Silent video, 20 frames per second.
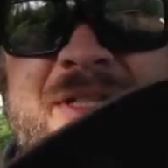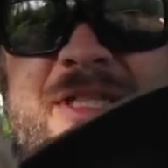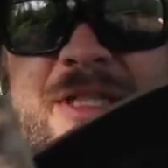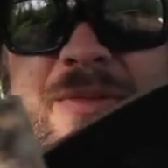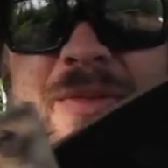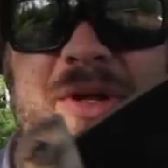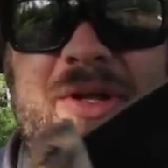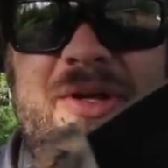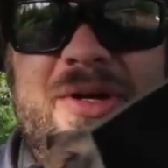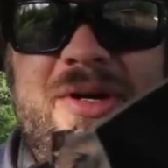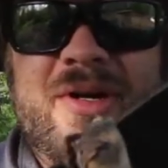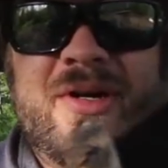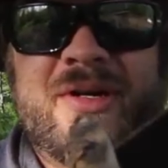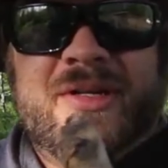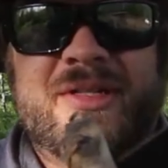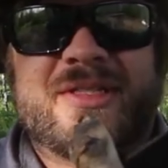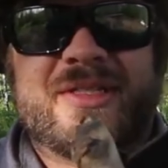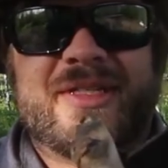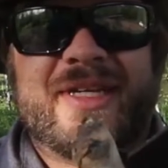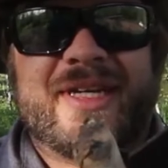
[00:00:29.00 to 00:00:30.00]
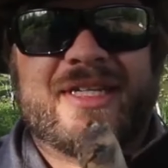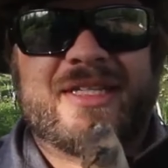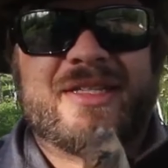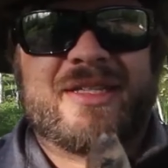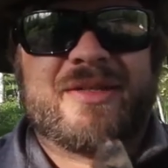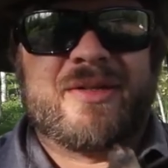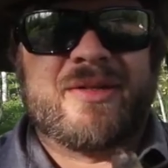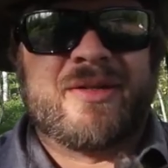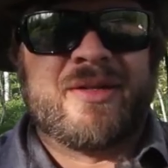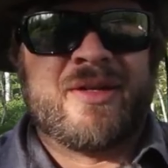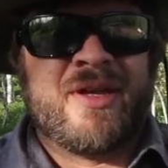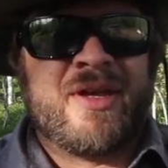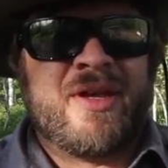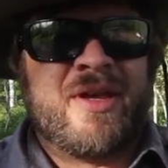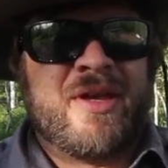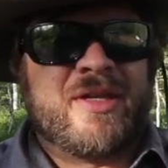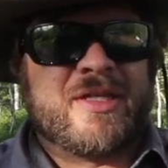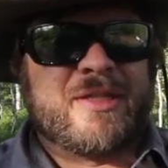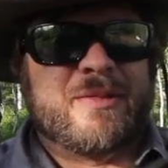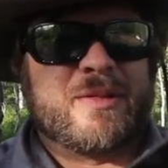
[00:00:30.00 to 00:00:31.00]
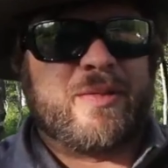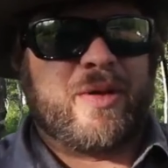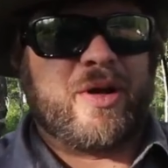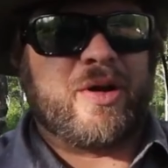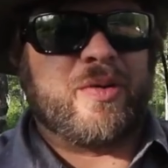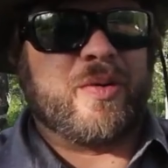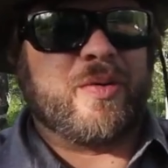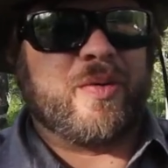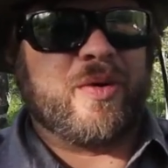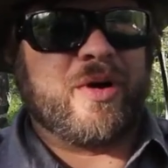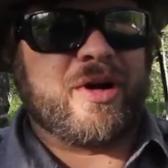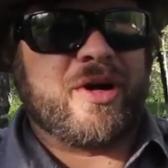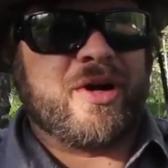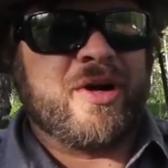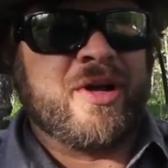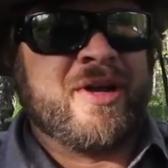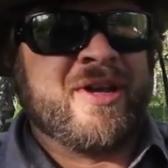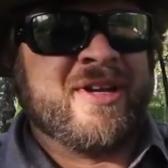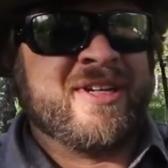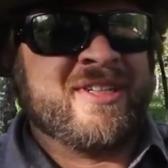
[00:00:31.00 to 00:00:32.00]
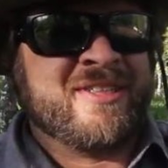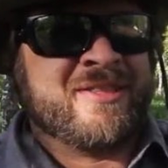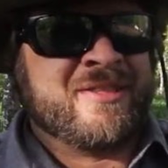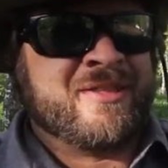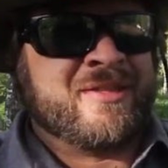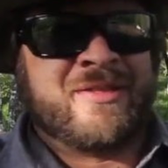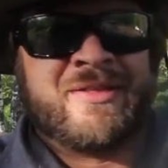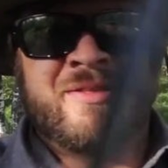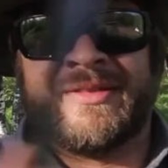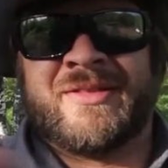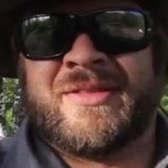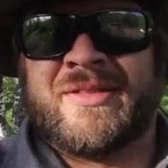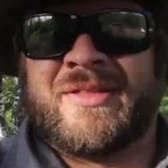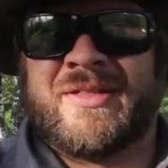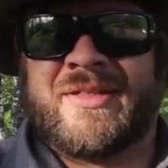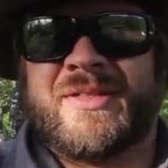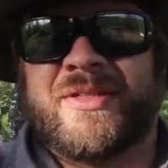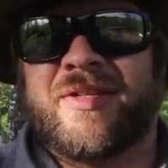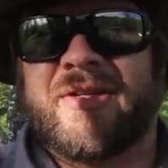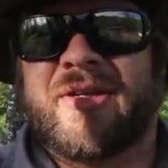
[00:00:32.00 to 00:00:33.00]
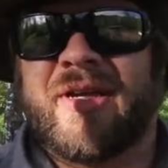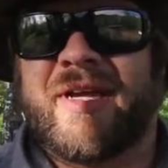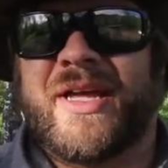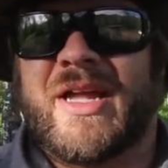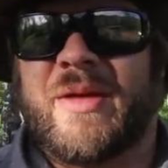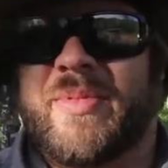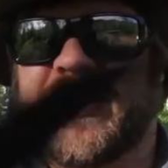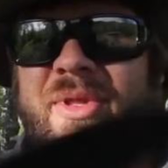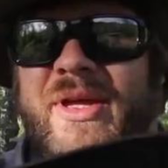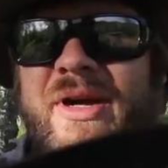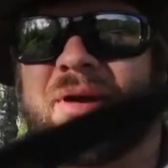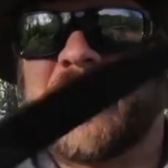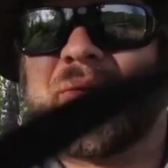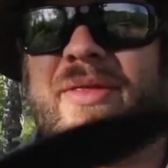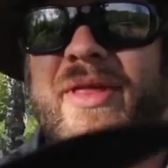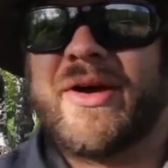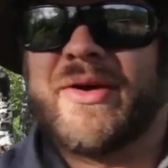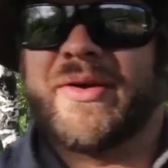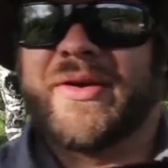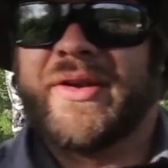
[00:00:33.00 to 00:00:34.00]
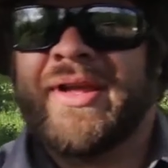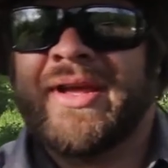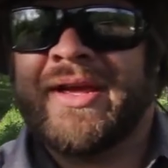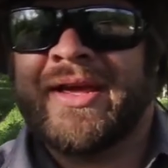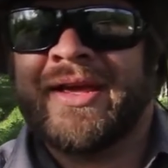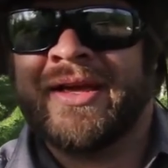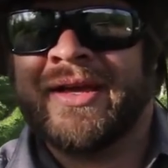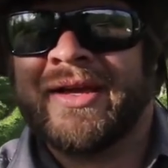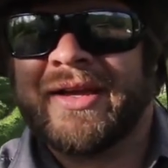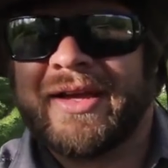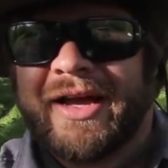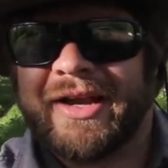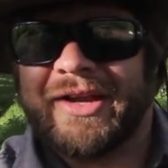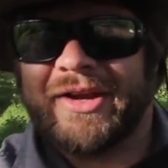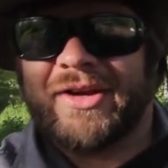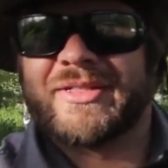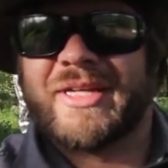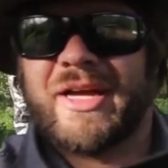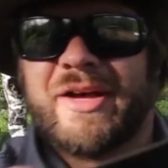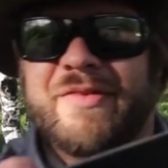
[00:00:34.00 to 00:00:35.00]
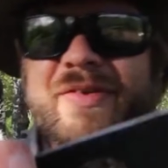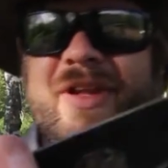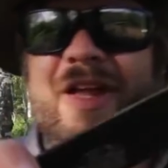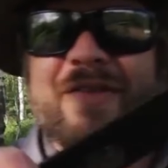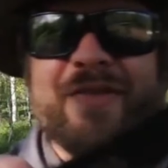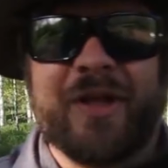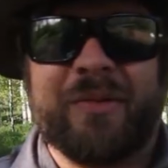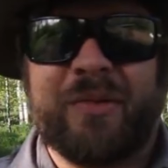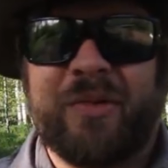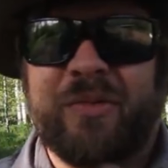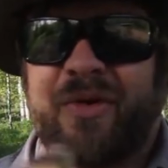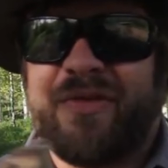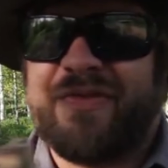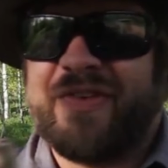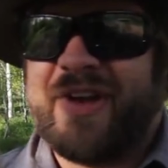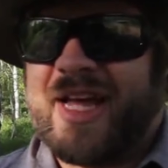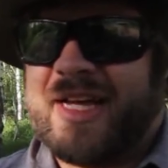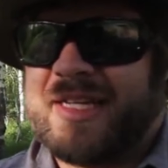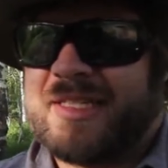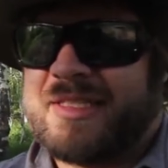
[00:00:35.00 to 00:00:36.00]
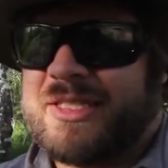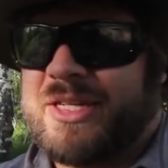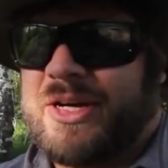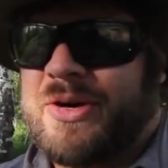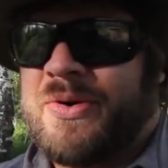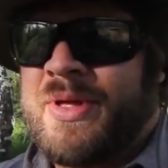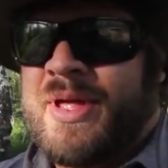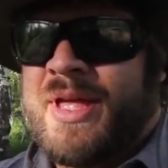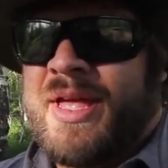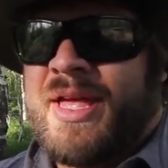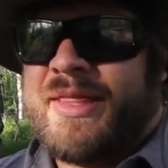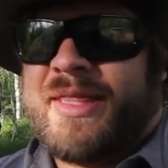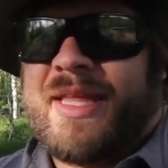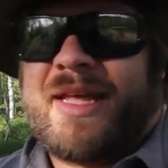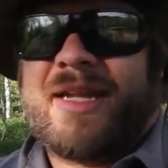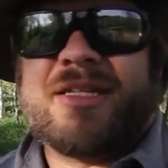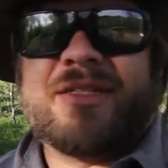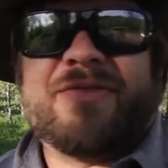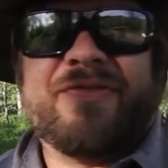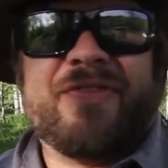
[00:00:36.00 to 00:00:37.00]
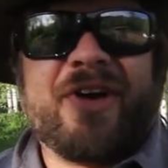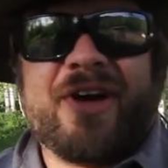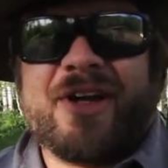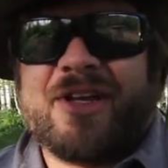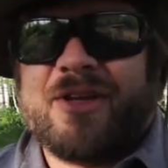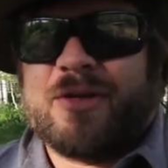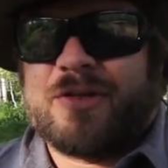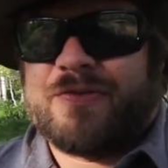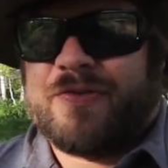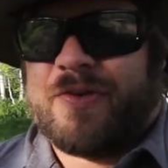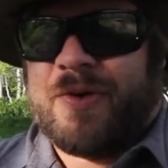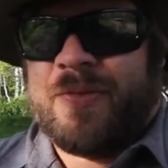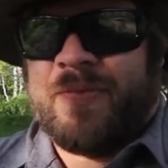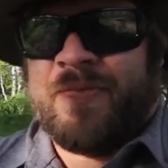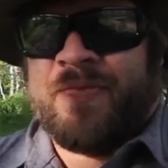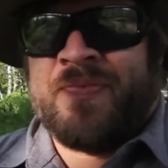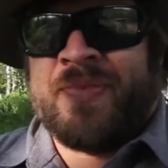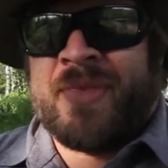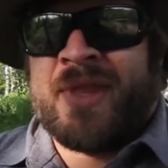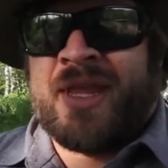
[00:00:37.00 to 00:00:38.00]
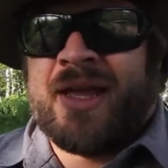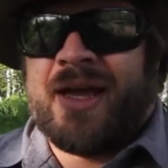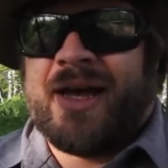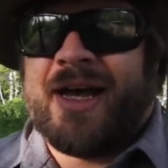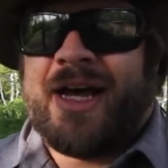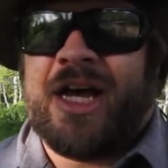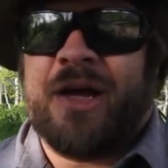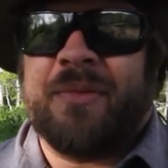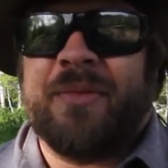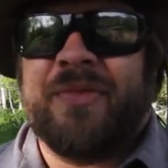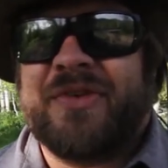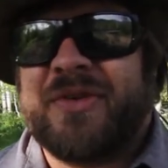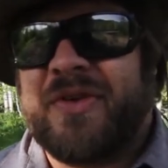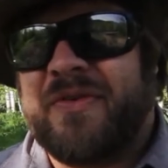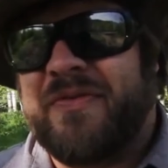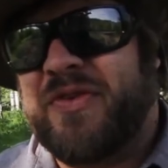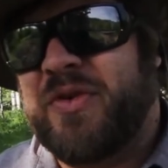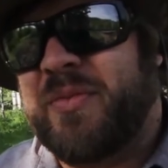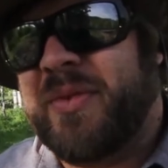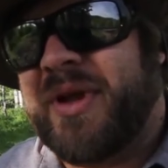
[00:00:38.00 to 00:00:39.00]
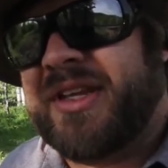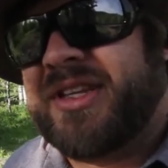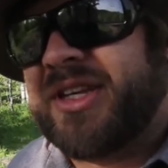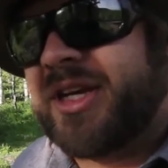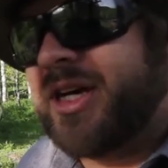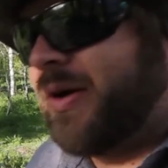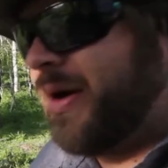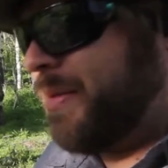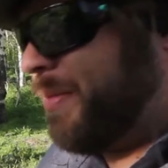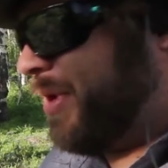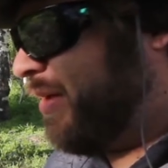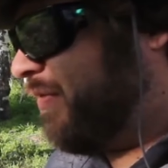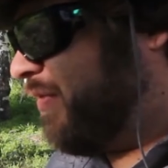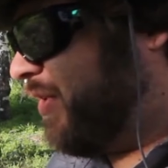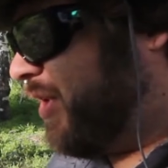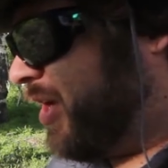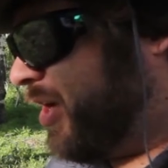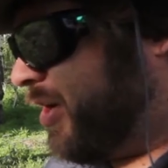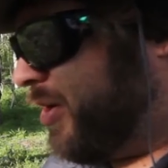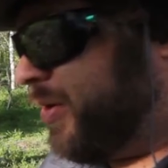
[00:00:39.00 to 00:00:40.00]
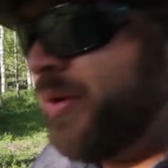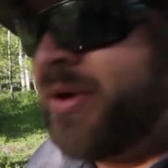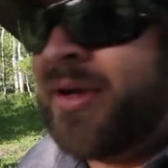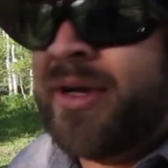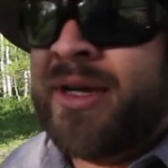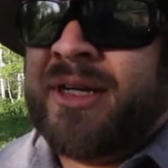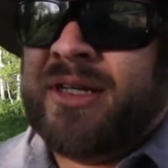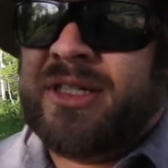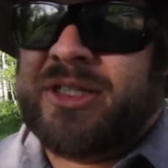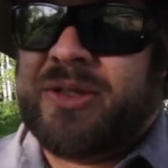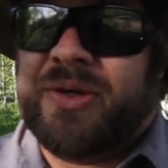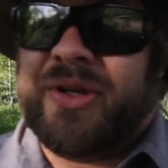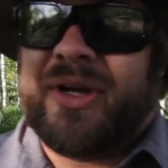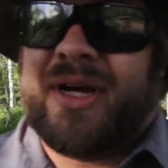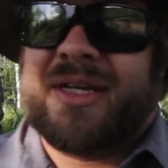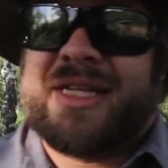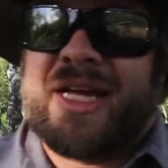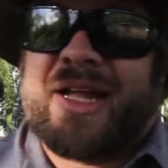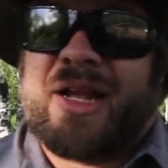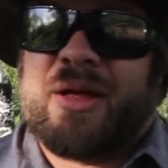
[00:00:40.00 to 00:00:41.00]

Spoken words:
smaller sticks, some smaller woodwork, you can get up in there without cutting yourself and have a little bit more finesse. So that is very useful. A few minutes ago I made a video showing you guys how